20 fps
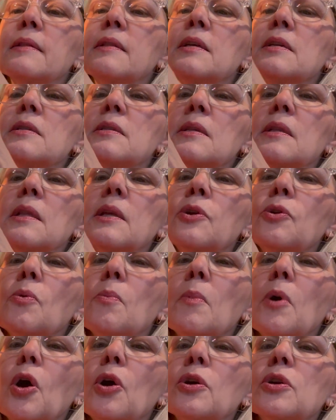these little
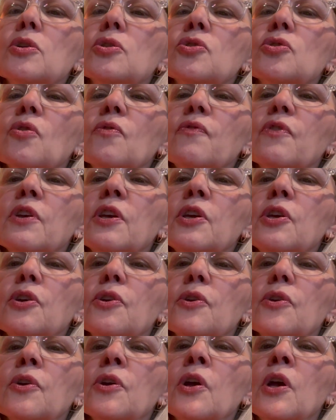marks over
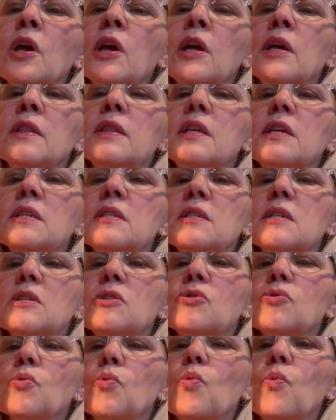here, this
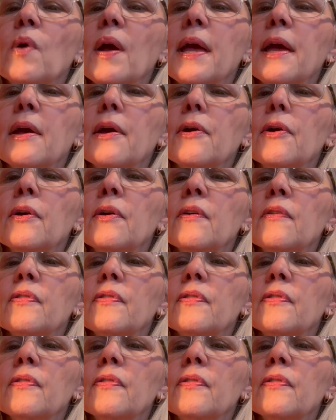is where